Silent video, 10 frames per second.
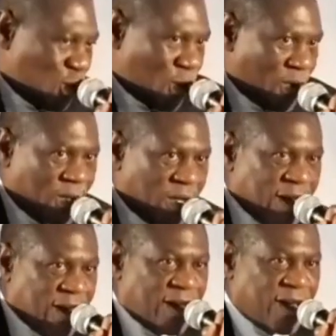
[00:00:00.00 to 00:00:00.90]
you know,
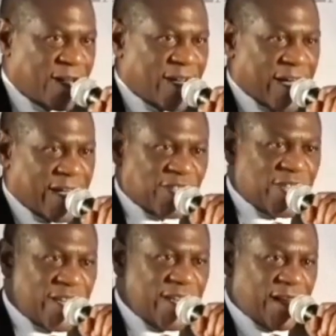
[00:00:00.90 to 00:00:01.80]
I
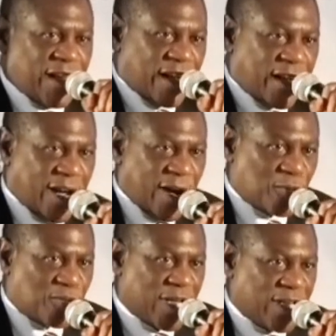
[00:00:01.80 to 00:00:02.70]
chair the
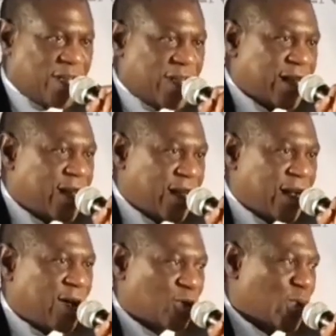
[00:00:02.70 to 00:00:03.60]
clearinghouse, and in the
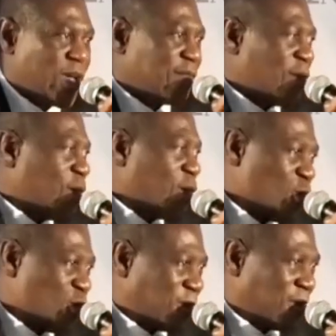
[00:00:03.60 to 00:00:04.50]
clearinghouse we have our
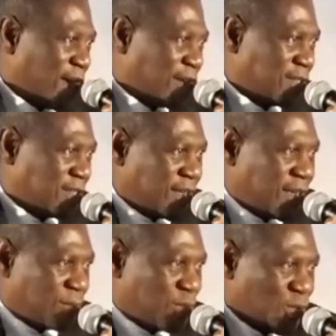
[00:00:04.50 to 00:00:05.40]
own fights,
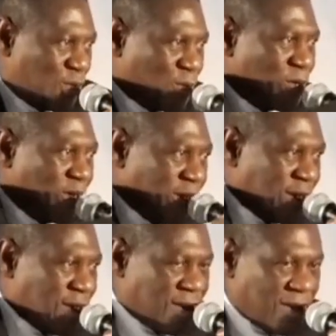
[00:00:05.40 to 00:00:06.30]
and I'm sure
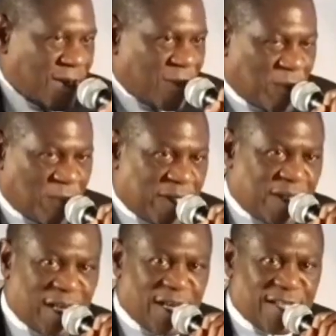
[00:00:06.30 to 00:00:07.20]

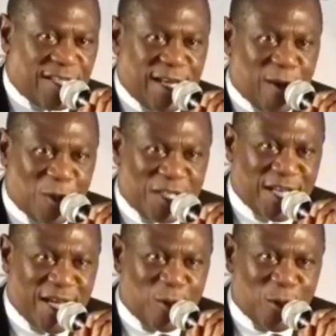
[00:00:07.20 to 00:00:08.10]
Ms. Helen Zille will
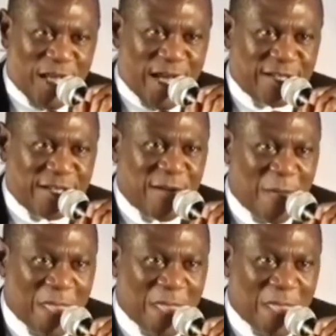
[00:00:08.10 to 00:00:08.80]
tell you that.